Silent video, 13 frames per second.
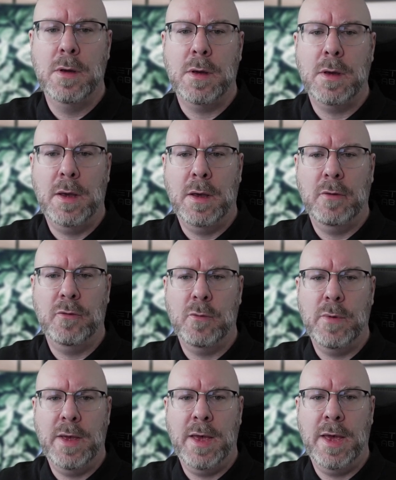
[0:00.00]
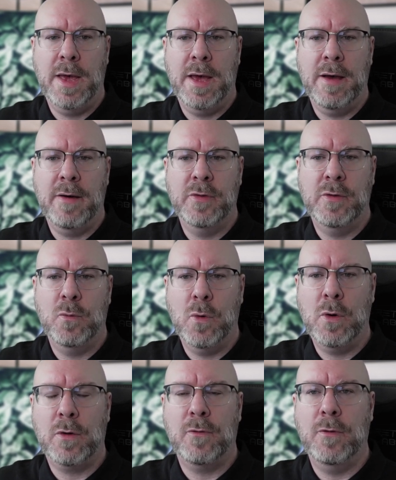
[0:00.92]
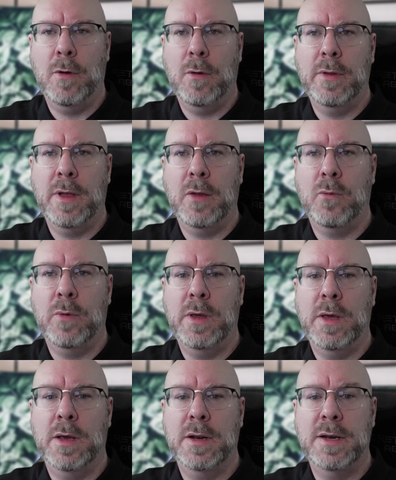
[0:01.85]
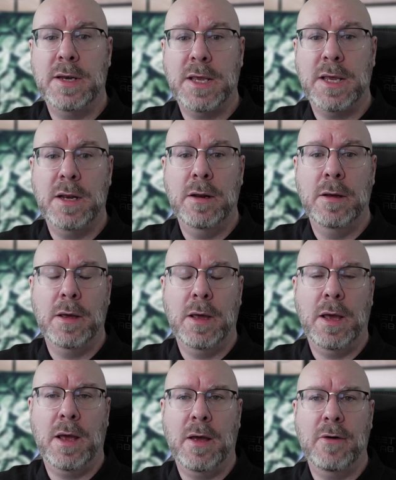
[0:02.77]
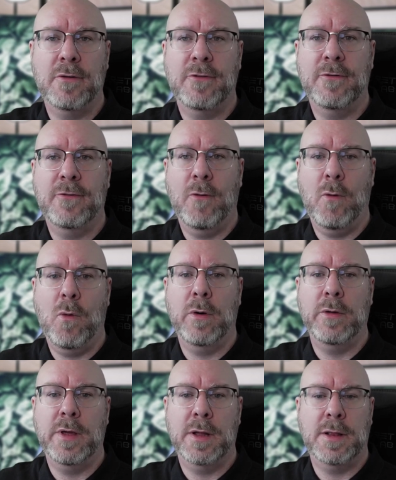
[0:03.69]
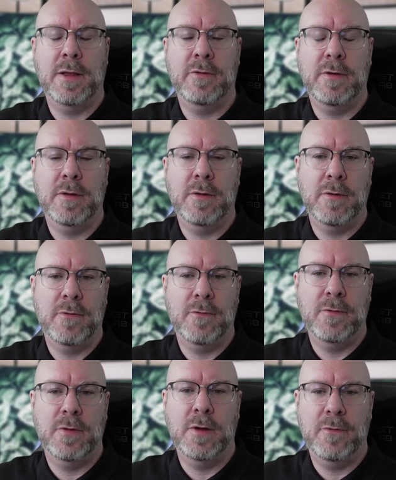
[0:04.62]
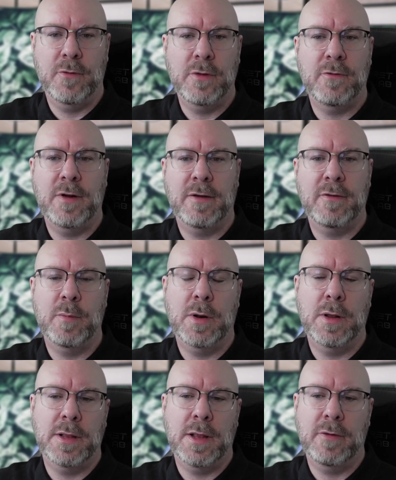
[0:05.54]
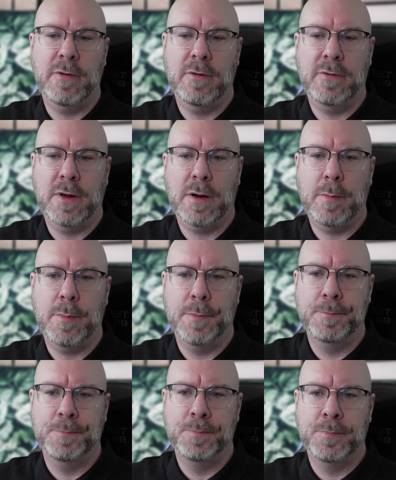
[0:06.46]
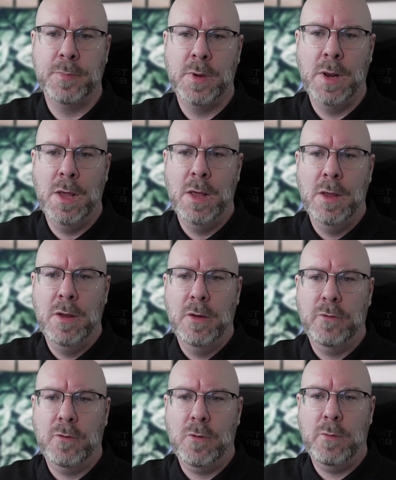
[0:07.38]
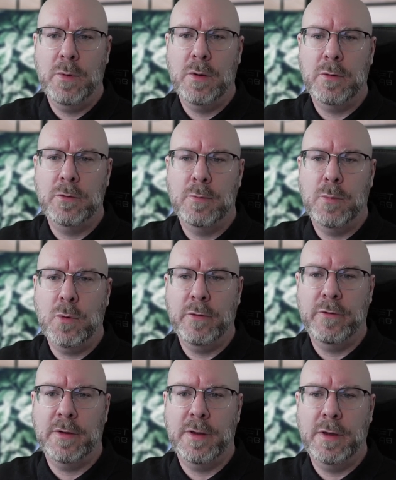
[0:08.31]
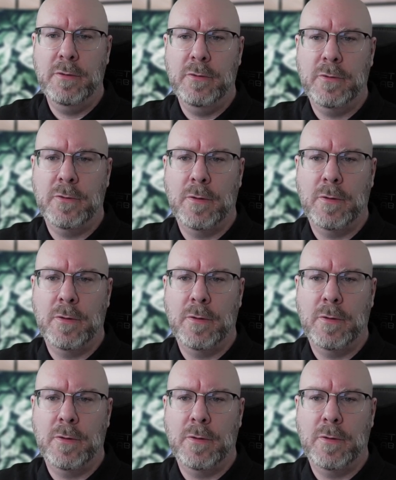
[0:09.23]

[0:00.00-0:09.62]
So we have the workflow that we need for the Atlassian, for the Flexible Atlassian setup. So we go to board settings,